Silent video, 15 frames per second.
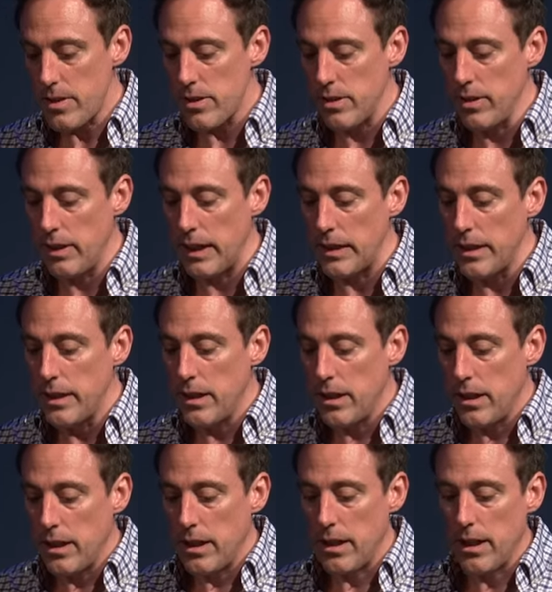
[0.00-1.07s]
All right.
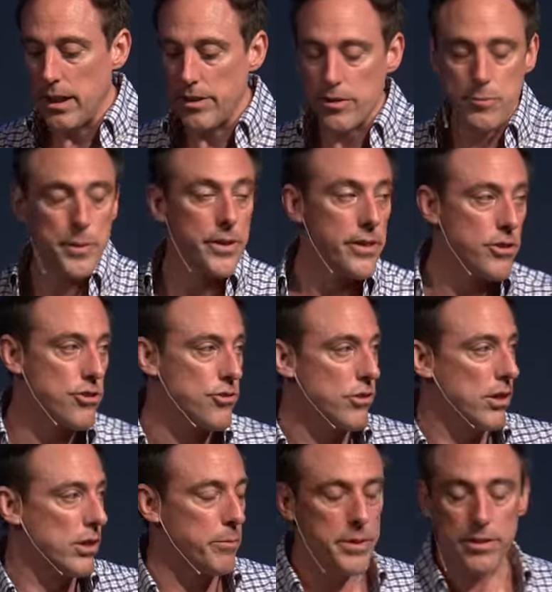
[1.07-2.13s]
Uh, the spirit is
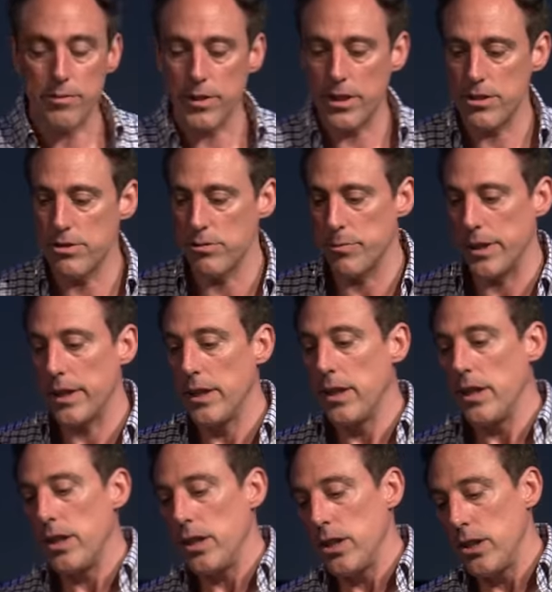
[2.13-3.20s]
strong, but the flesh is weak.
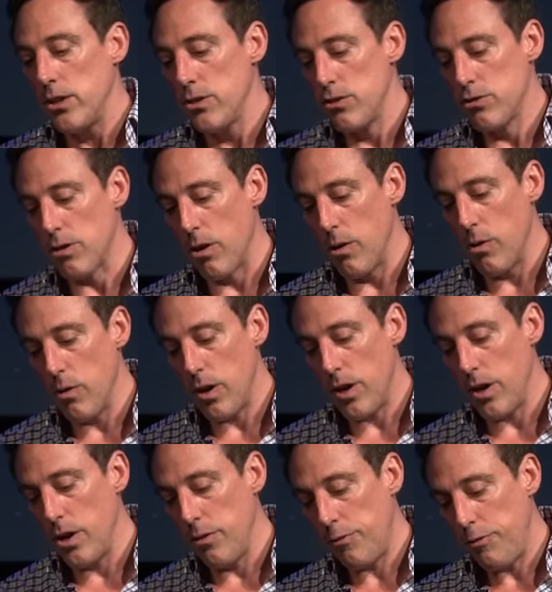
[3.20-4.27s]
So
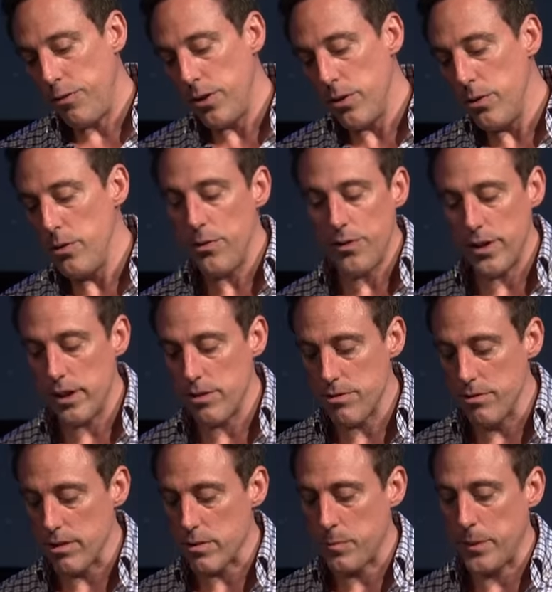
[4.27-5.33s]
a few things to
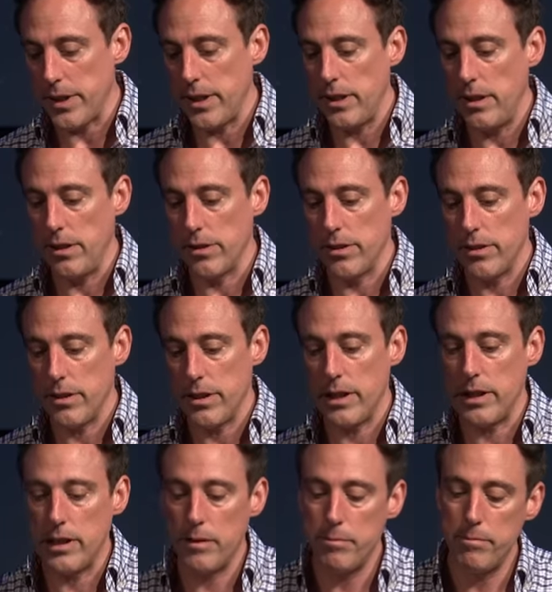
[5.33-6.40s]
explain here.
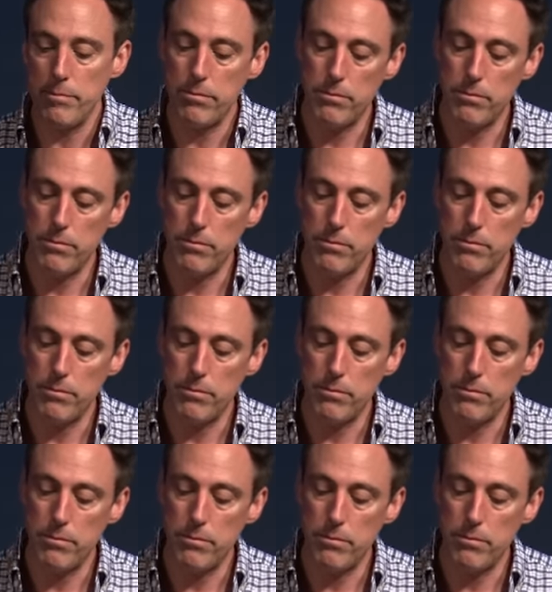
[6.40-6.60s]
Um,